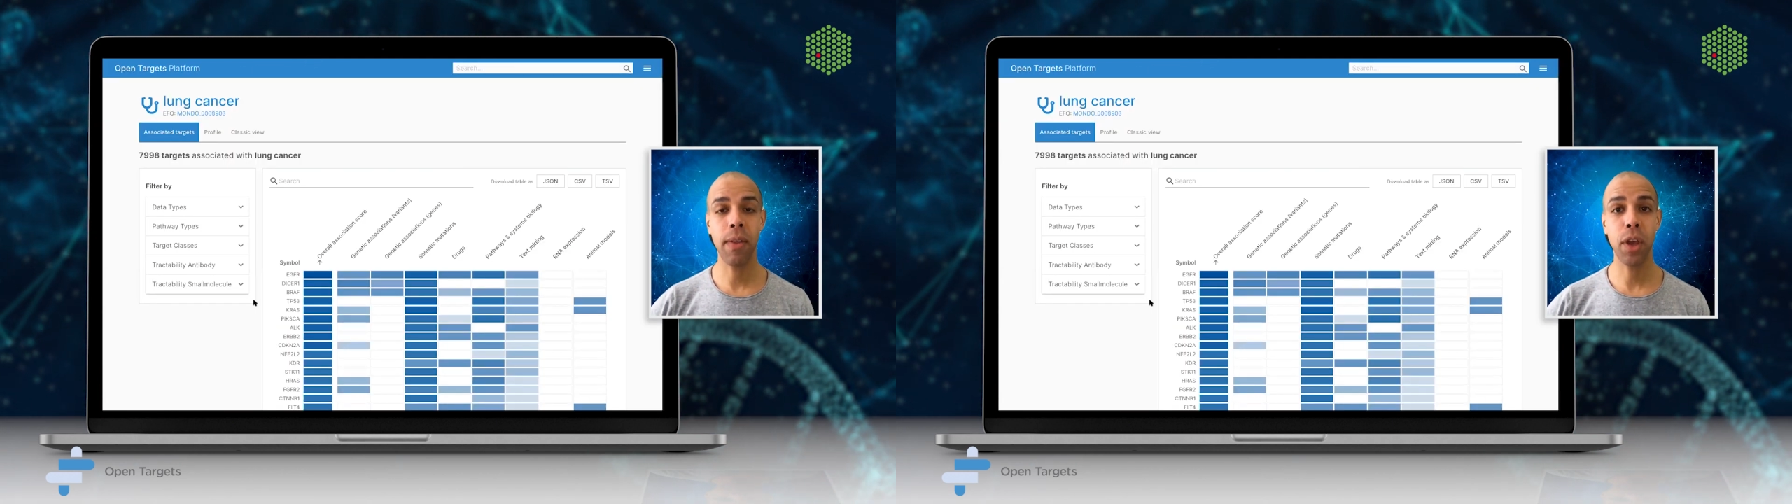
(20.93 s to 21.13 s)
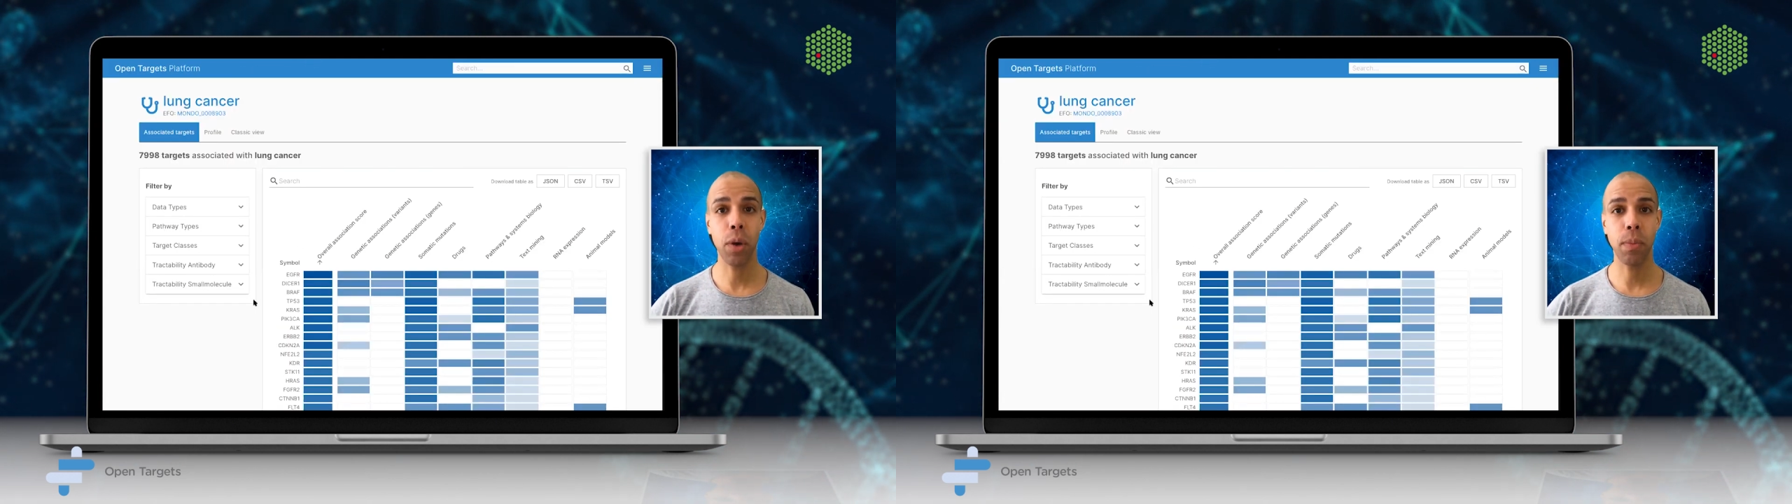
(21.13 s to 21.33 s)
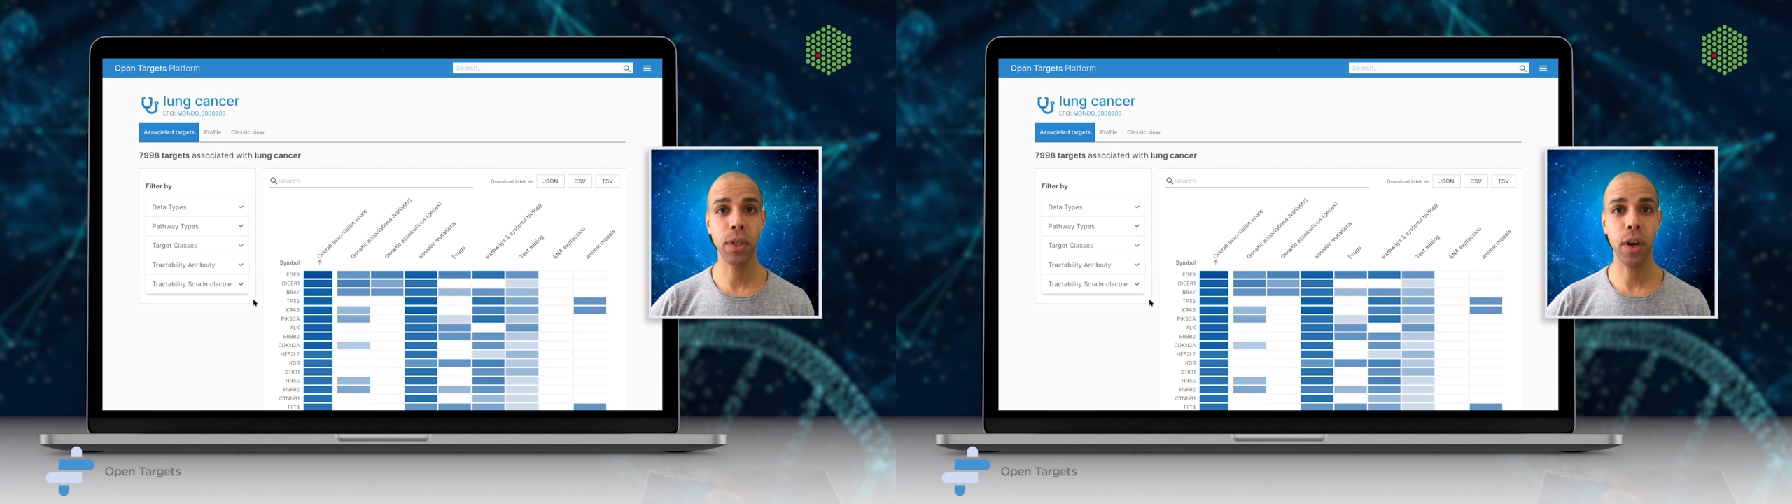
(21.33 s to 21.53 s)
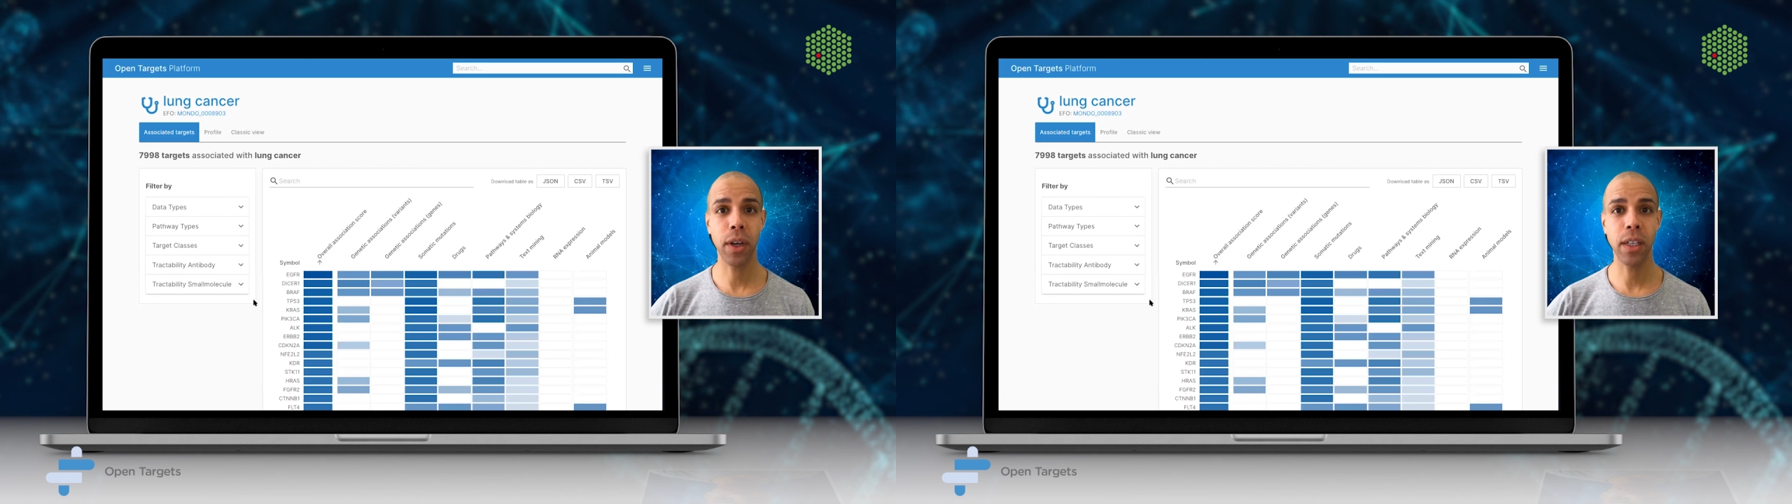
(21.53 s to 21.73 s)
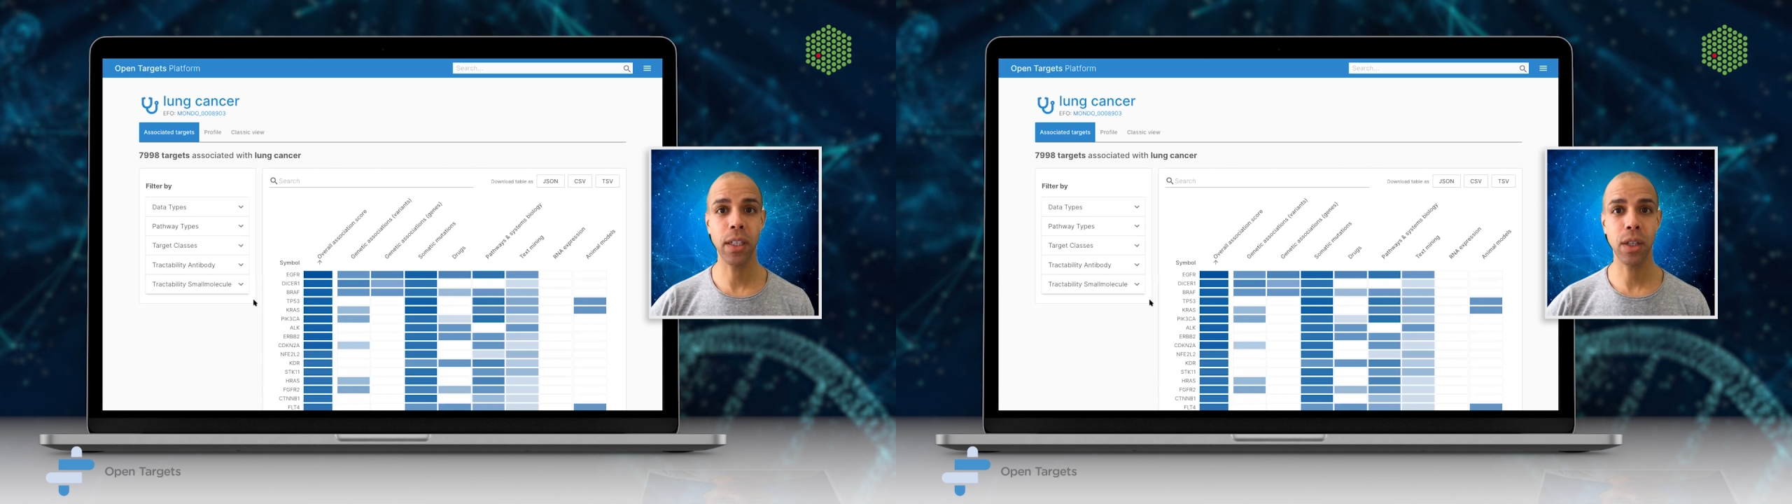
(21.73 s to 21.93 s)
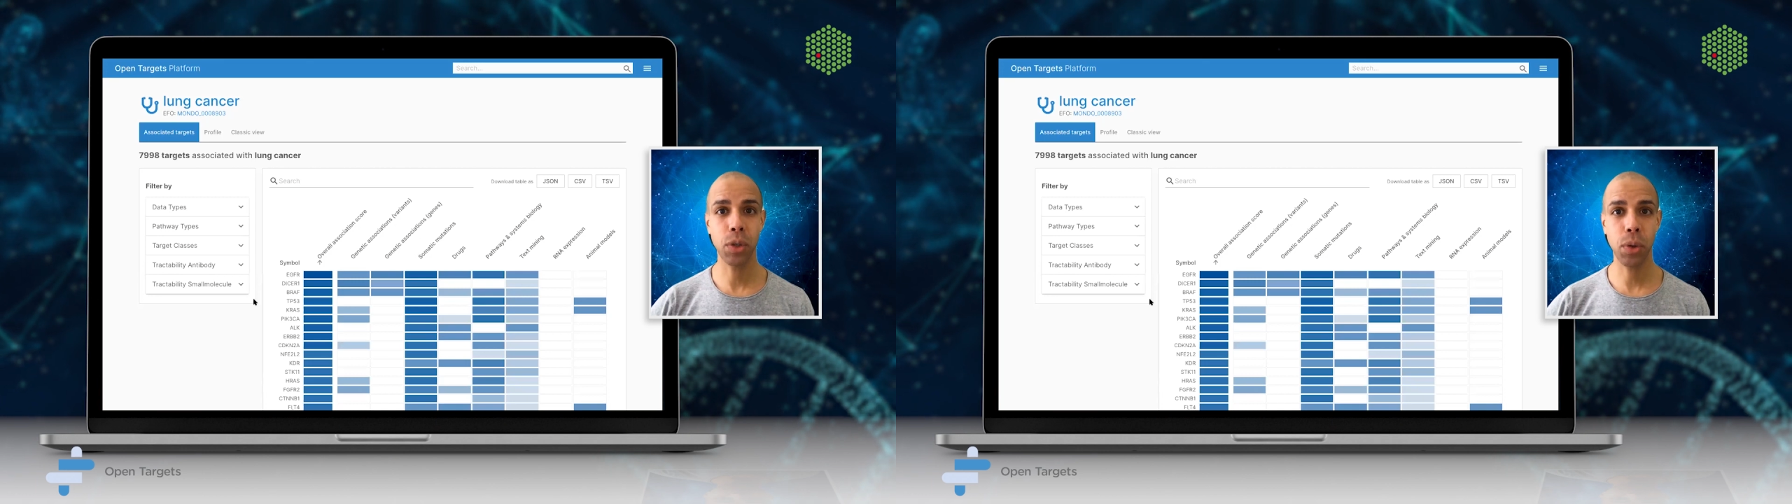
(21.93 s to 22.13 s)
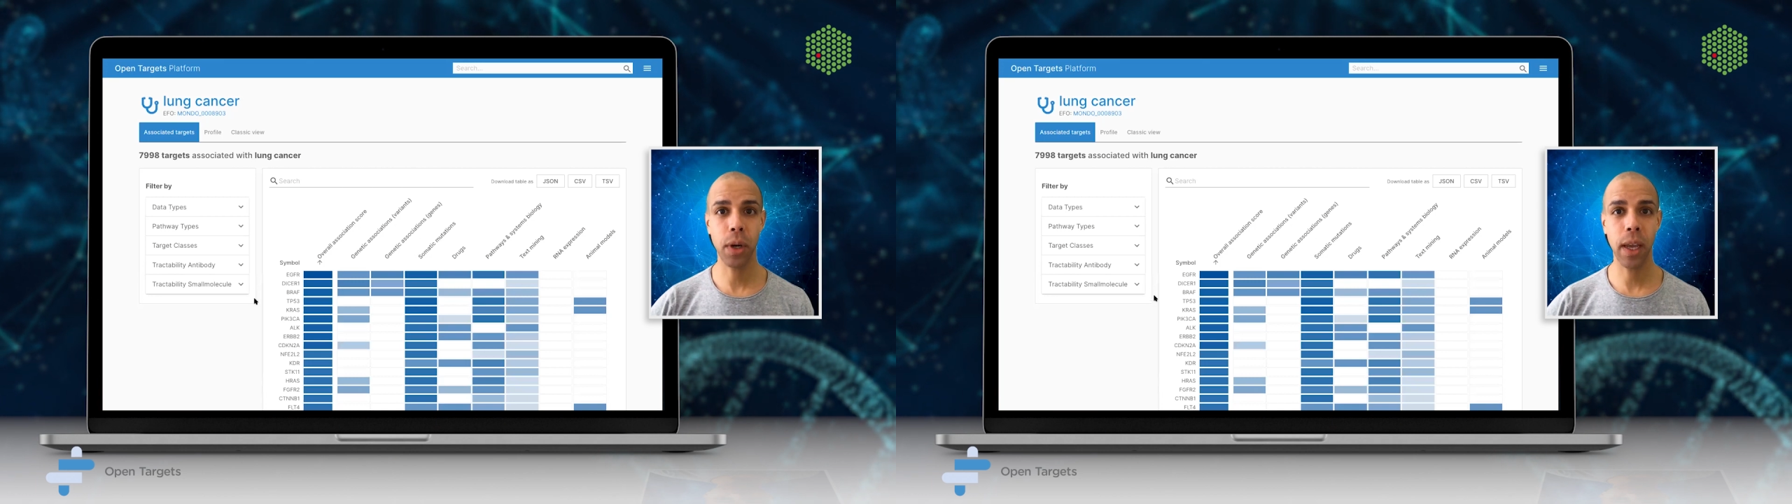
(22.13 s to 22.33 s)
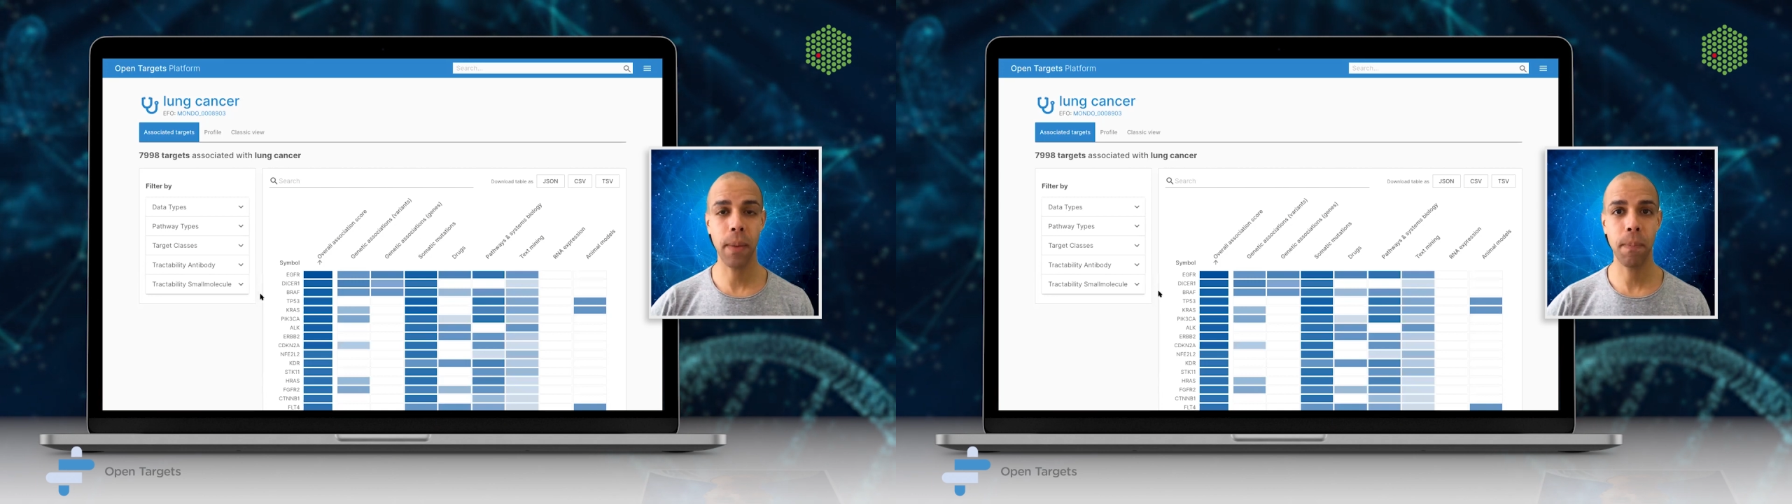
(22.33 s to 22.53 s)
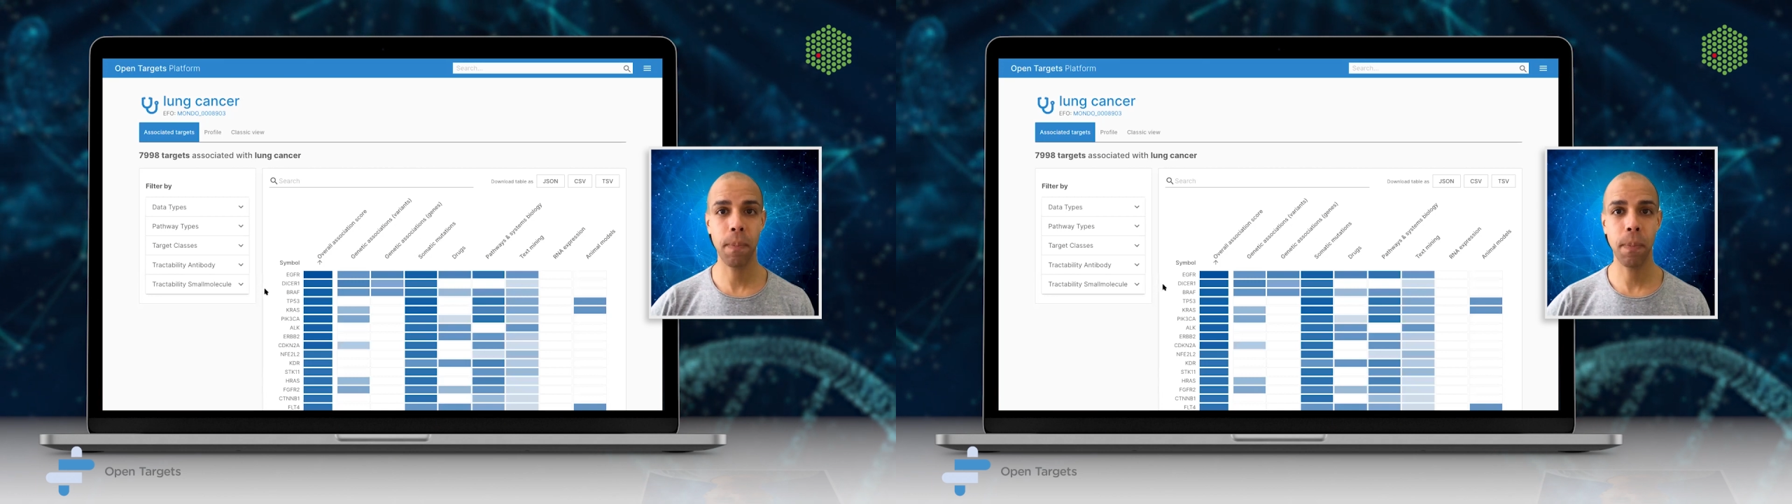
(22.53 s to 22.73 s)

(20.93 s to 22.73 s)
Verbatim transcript: the Open Targets Consortia.